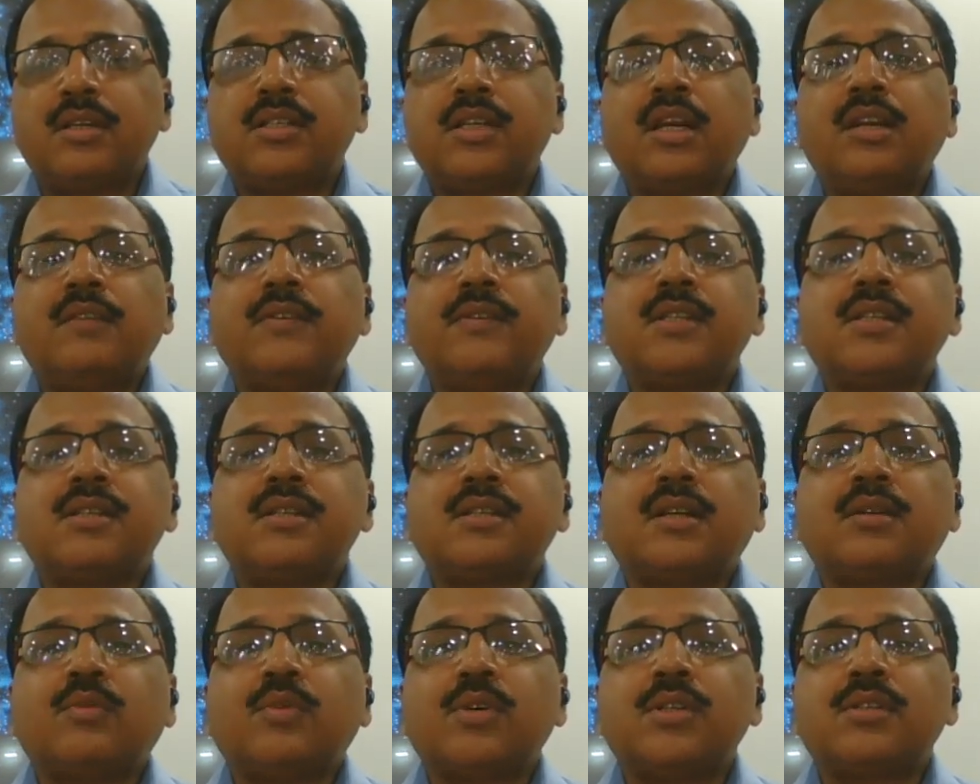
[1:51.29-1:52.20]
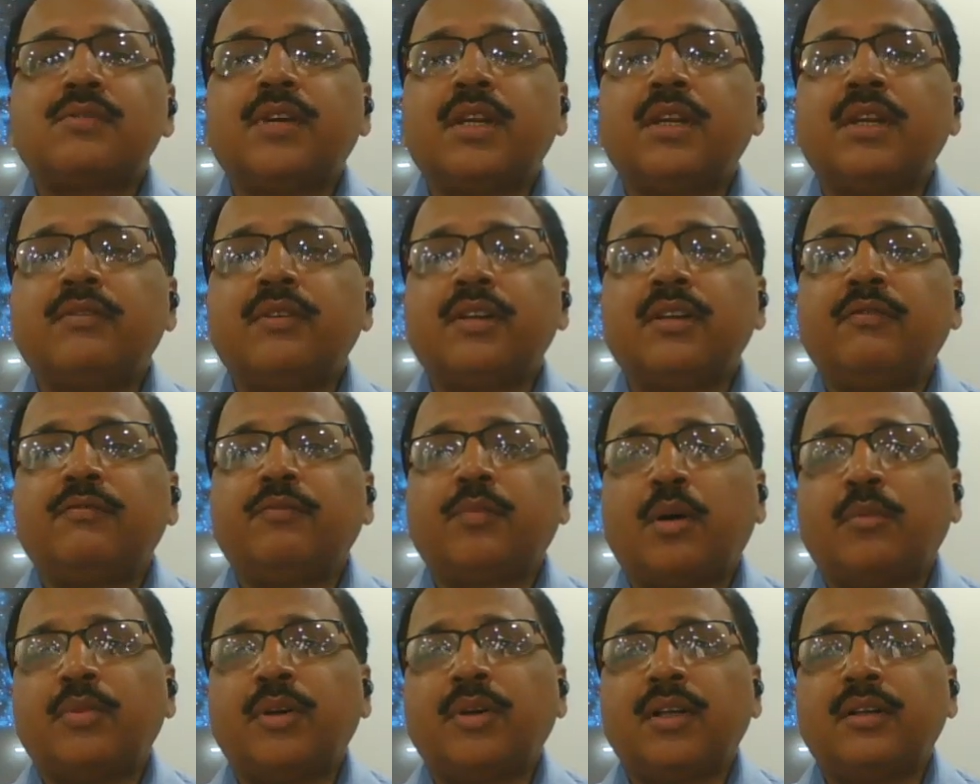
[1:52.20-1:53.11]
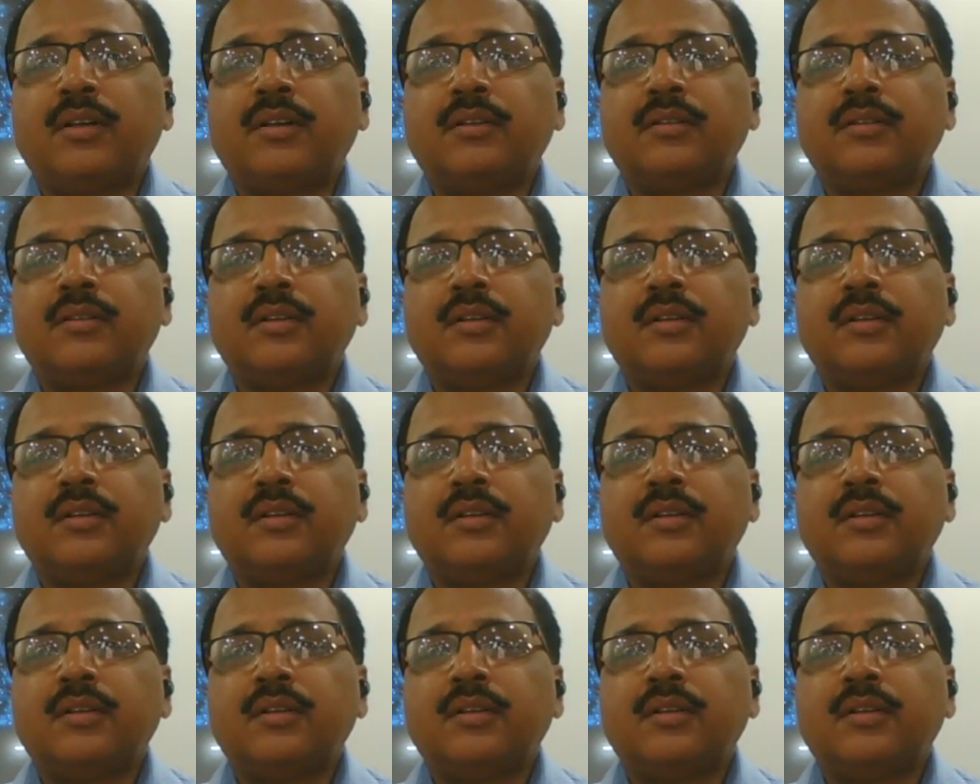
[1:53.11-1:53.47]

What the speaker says: Television set was very popular.